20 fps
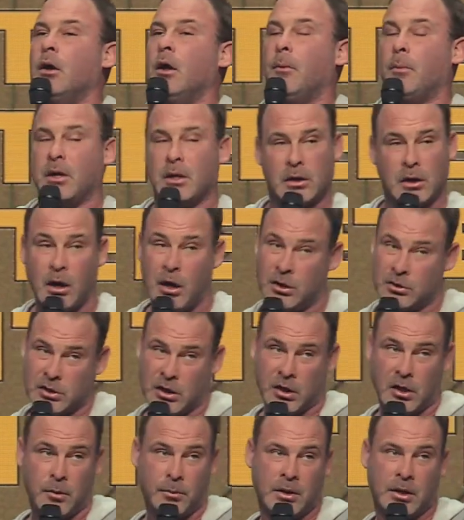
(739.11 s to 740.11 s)
going to acknowledge
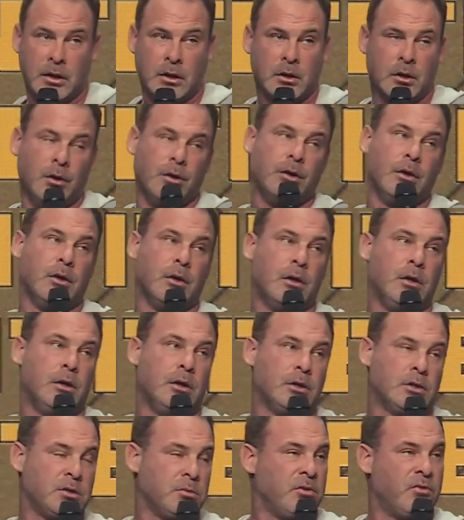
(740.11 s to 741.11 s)
that coming in.
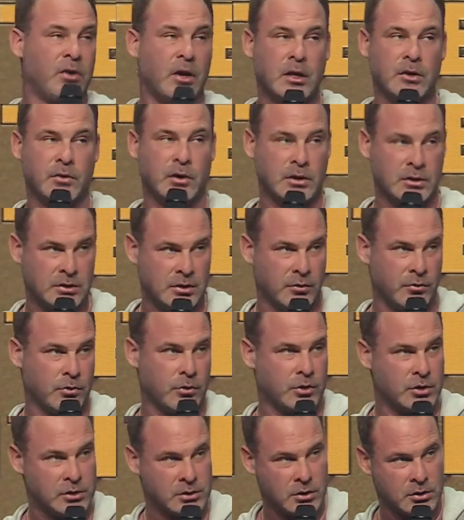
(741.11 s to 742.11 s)
It's going to be very, very
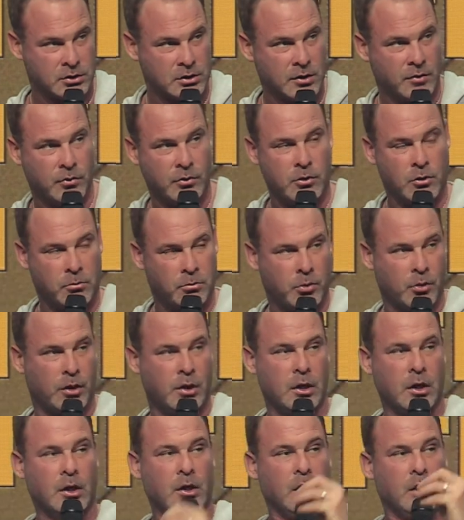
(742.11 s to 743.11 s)
difficult. This is a difficult
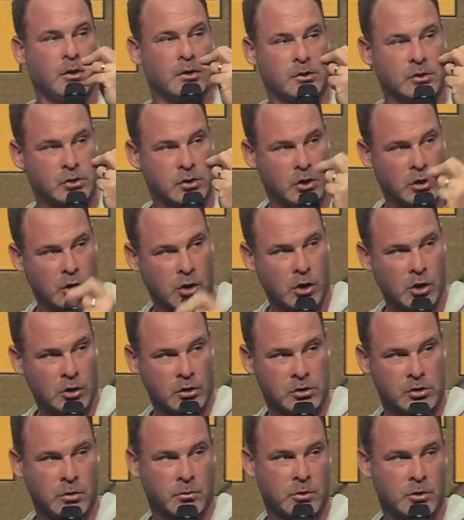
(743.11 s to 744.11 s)
point, and this is going to
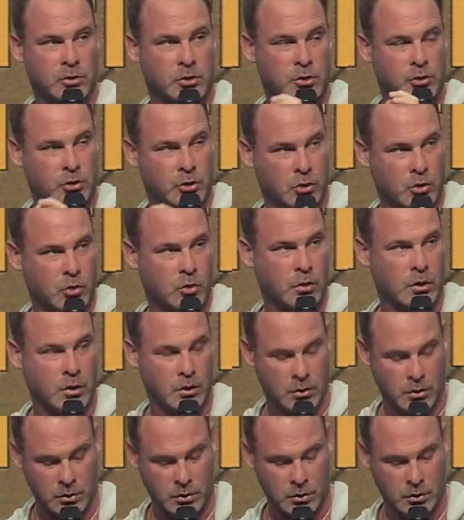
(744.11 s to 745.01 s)
hurt some of you to your core.